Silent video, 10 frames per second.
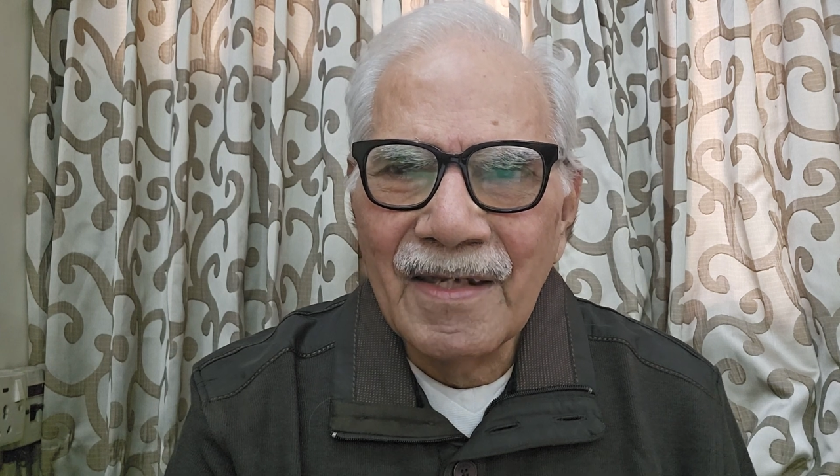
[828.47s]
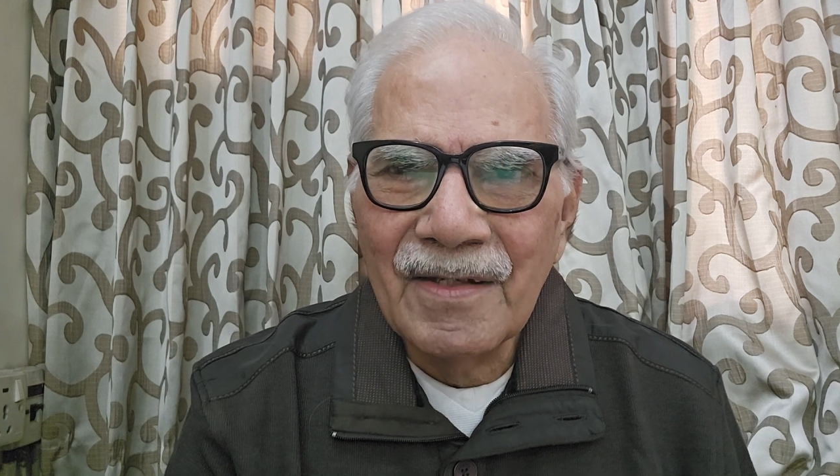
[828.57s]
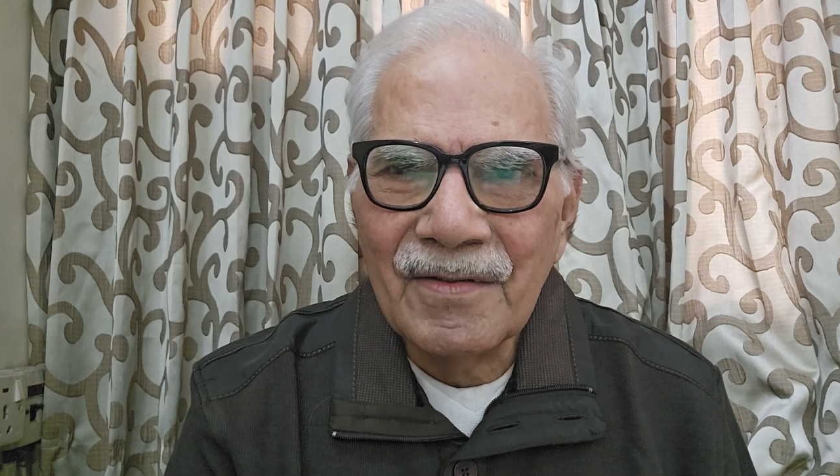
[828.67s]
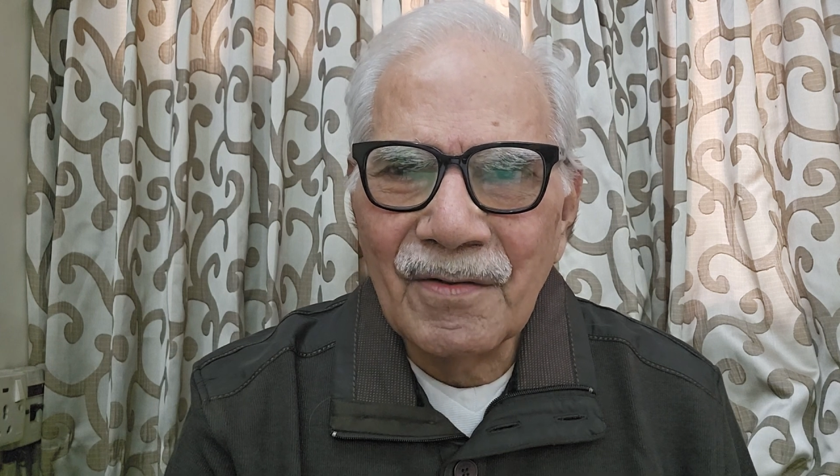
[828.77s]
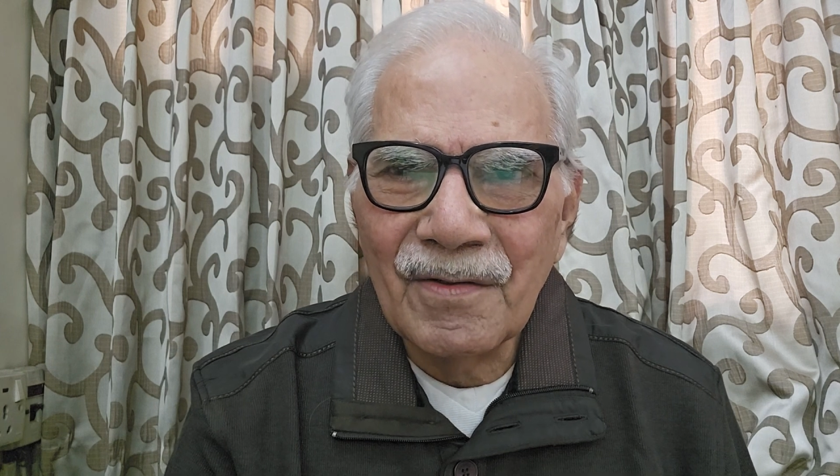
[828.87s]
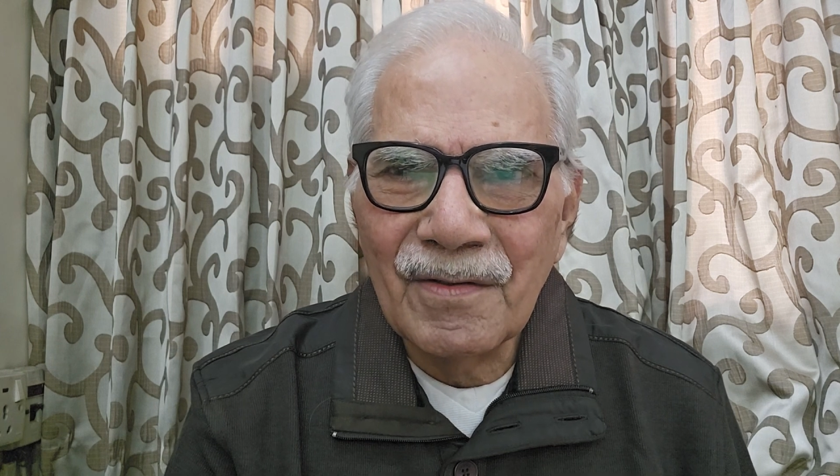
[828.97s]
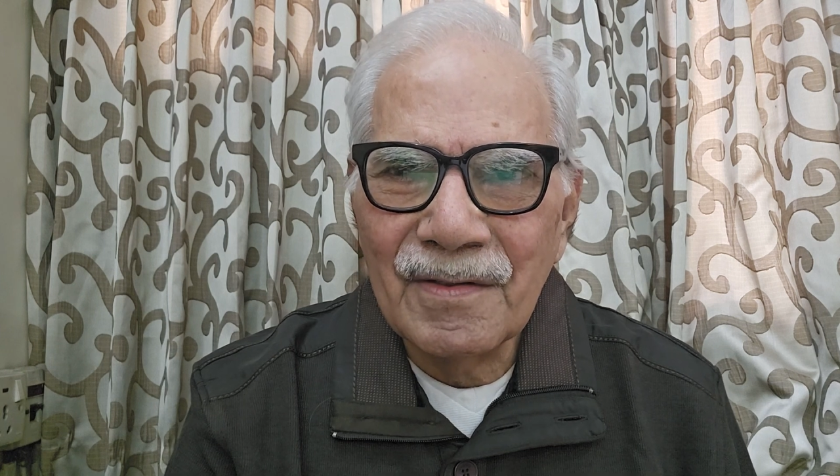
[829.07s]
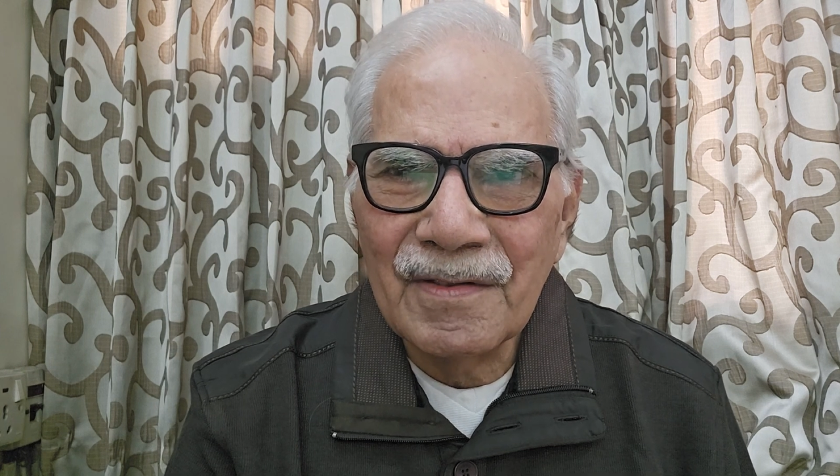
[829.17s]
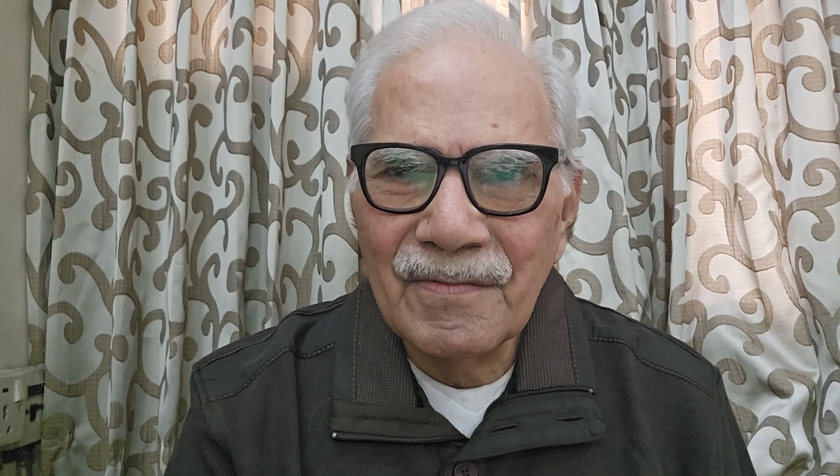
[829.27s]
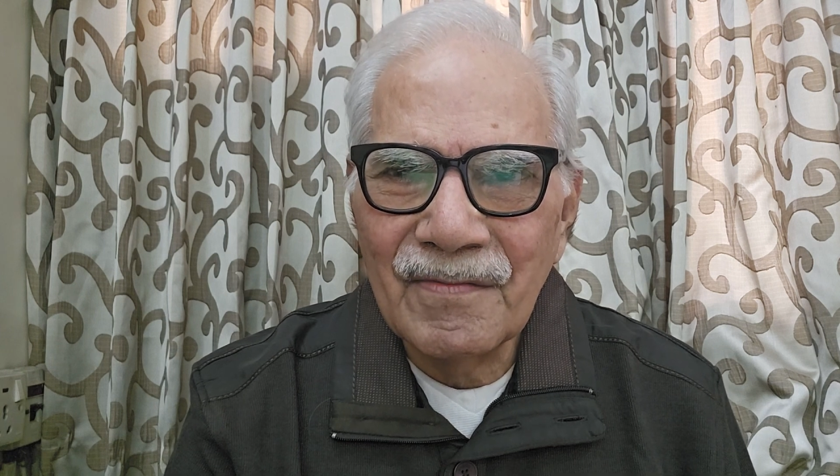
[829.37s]

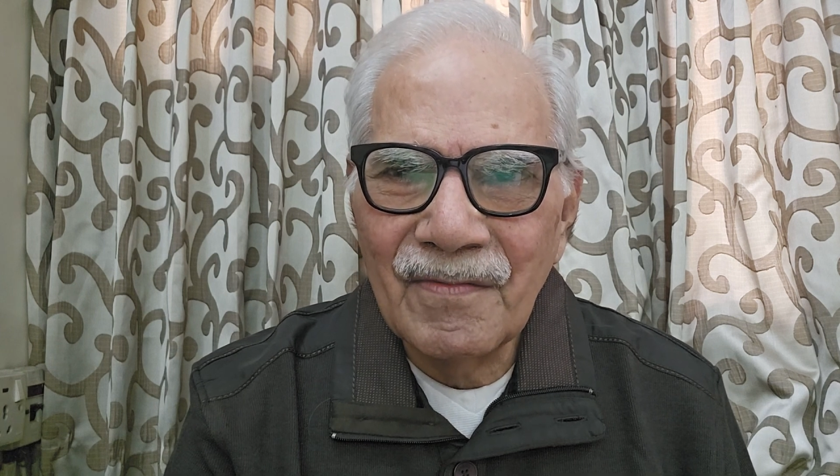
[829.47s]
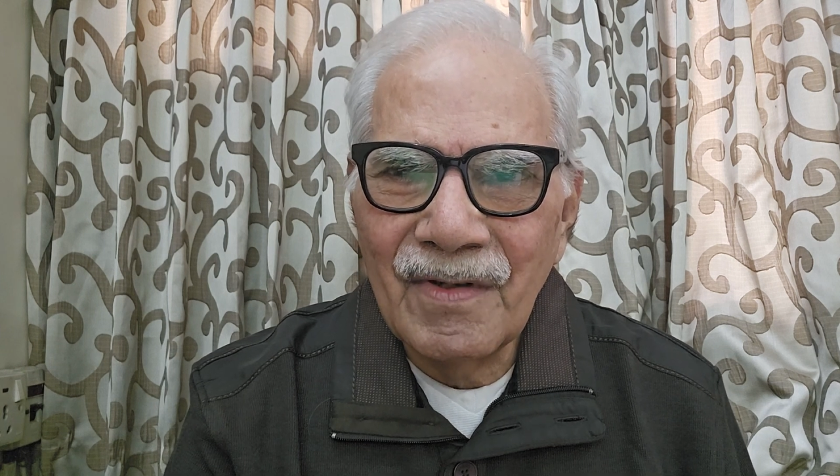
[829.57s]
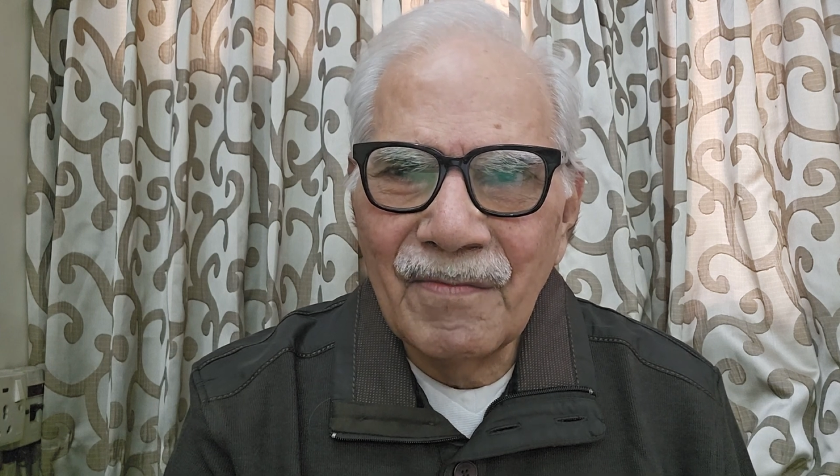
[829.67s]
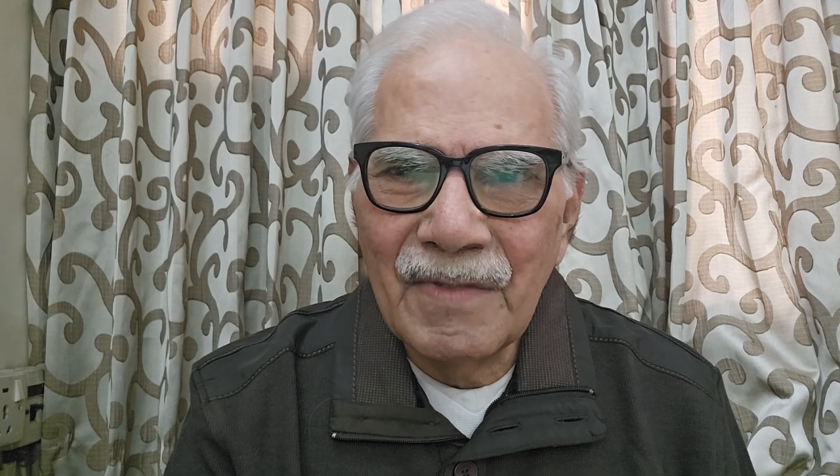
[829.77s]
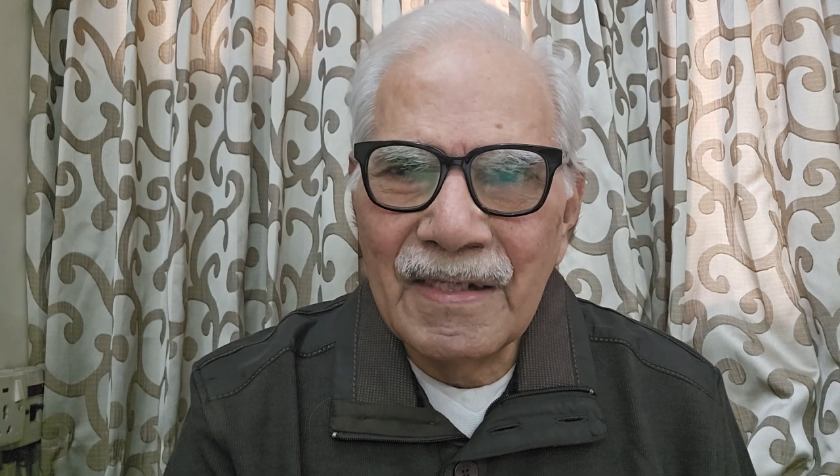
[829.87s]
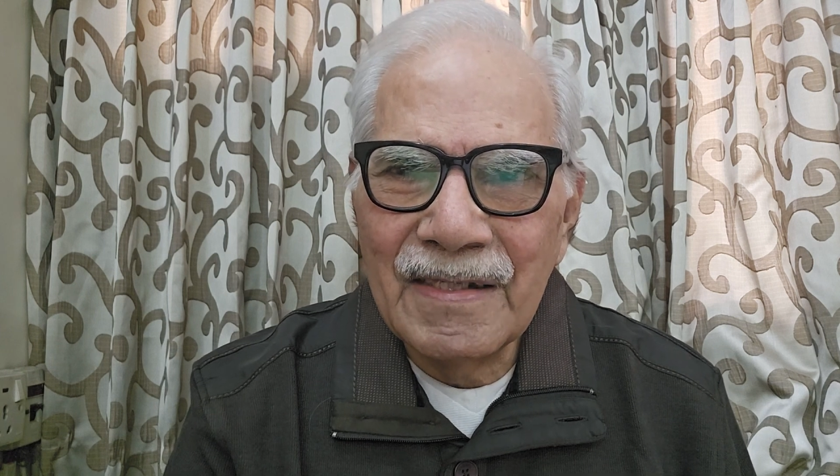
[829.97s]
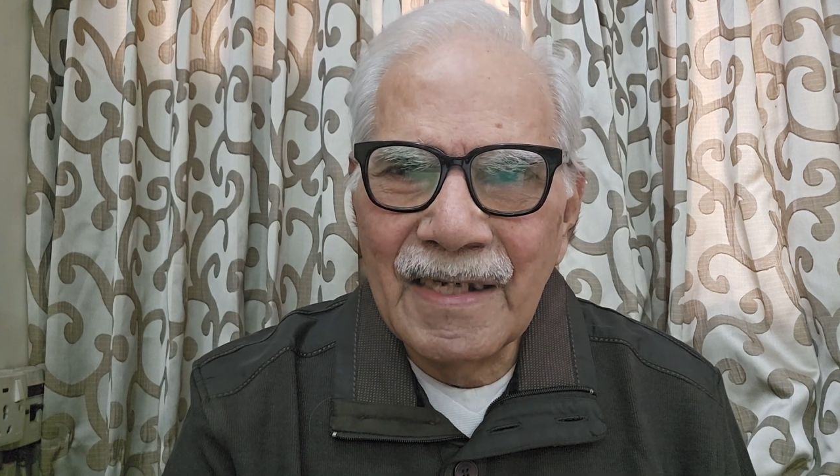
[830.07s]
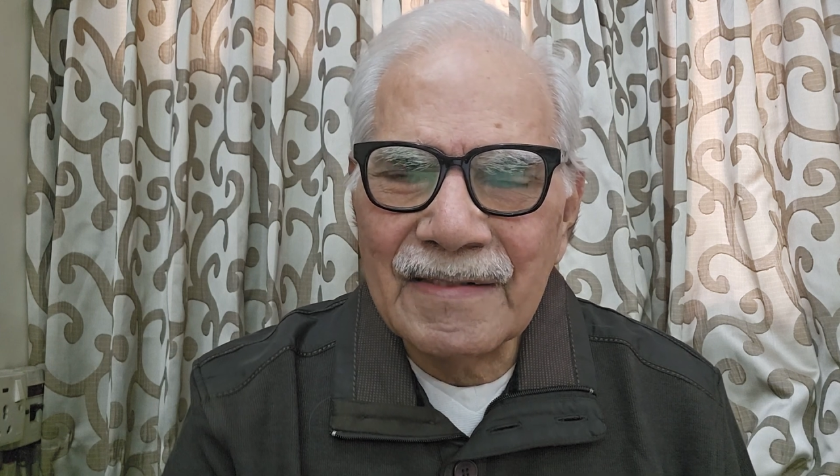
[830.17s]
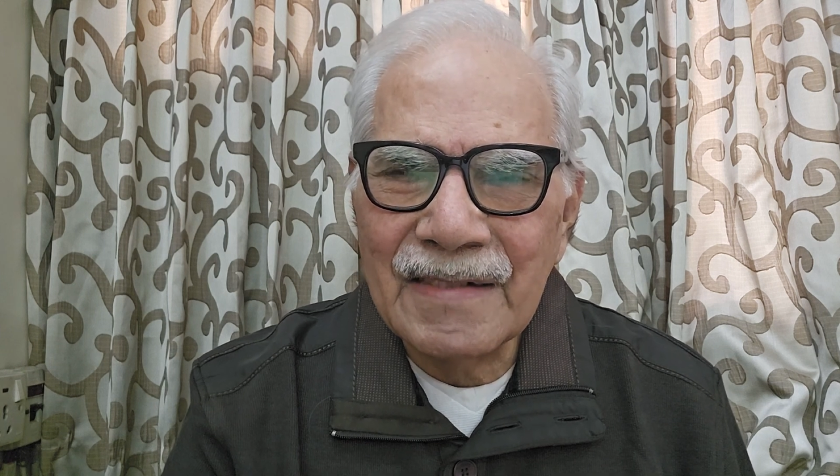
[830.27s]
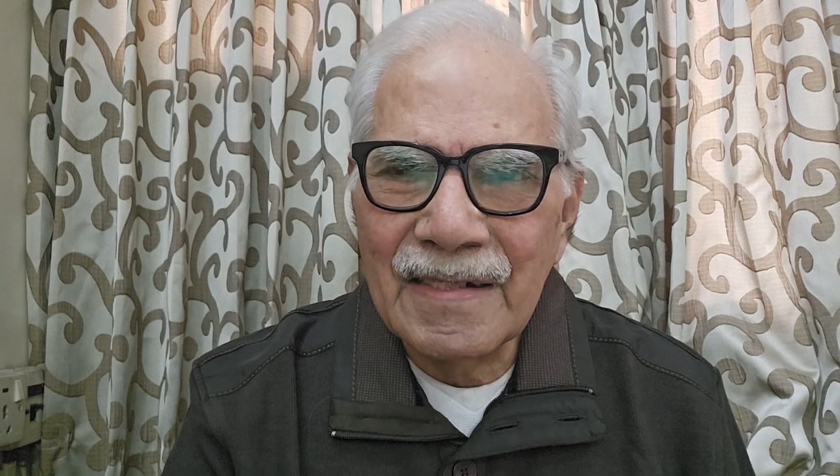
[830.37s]
So we meet
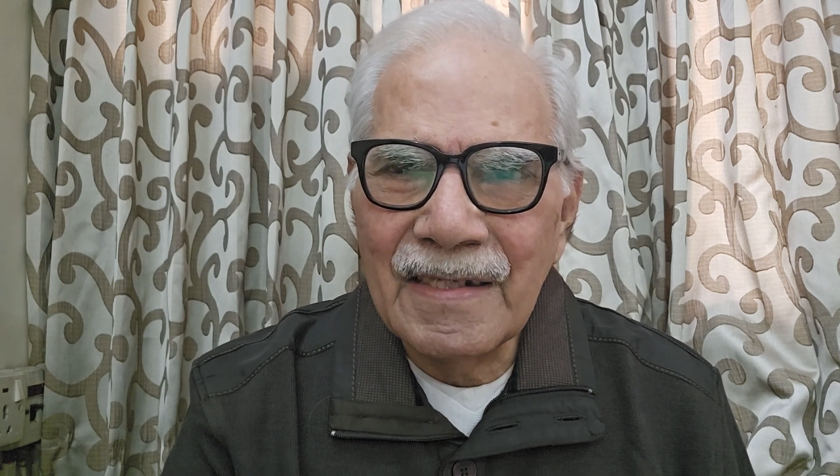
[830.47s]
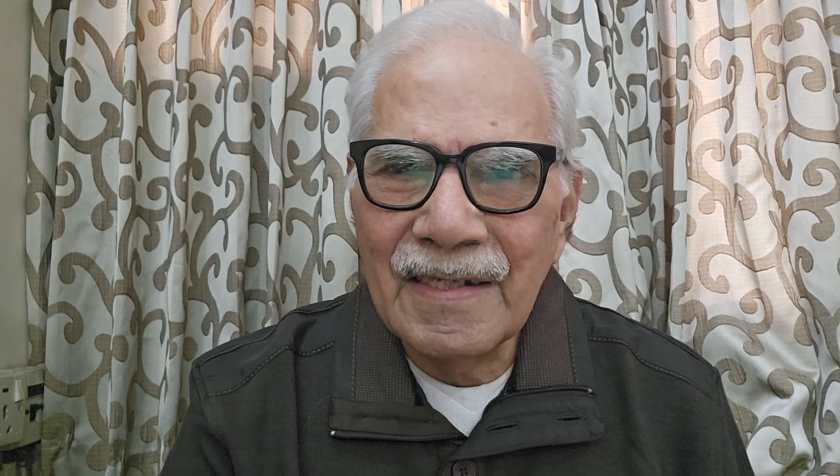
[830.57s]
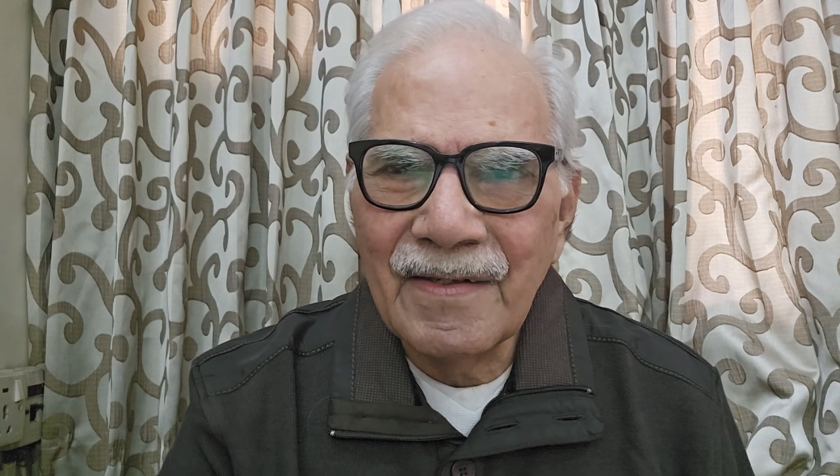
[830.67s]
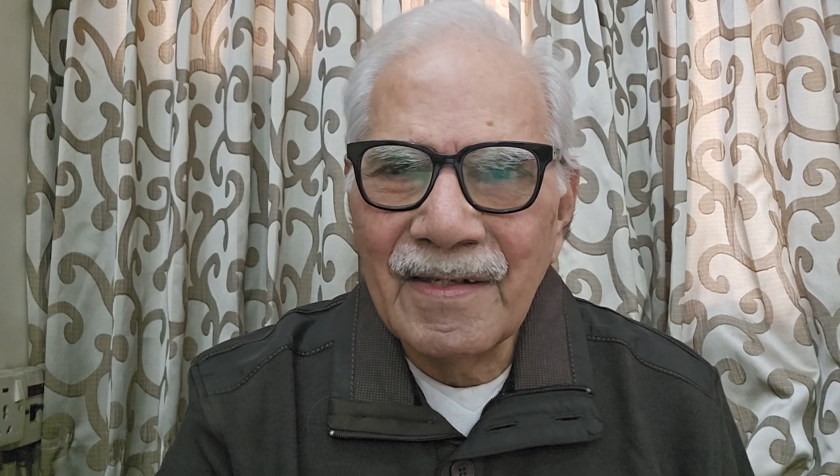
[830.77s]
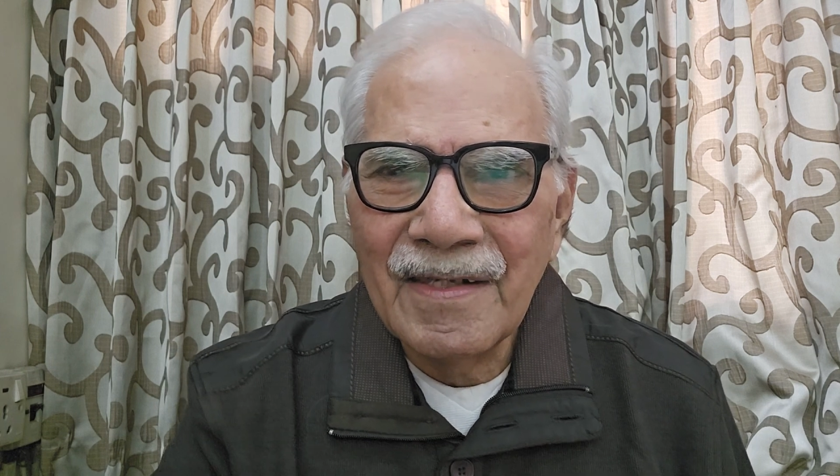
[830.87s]
next Sunday.